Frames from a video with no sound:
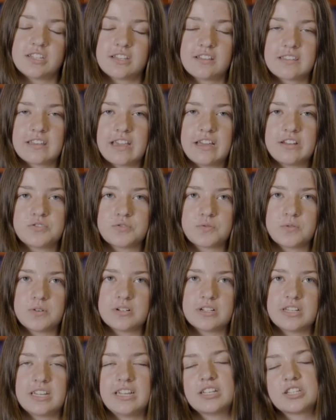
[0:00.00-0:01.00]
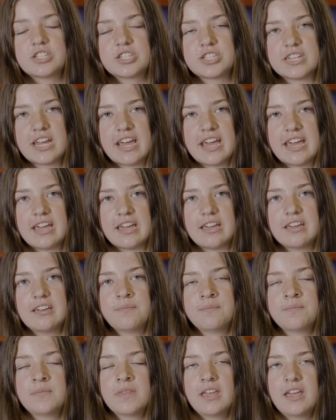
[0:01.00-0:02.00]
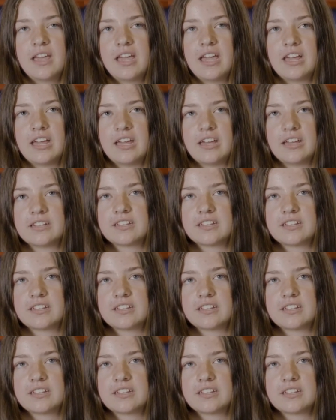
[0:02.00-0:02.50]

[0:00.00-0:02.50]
schedule each day, and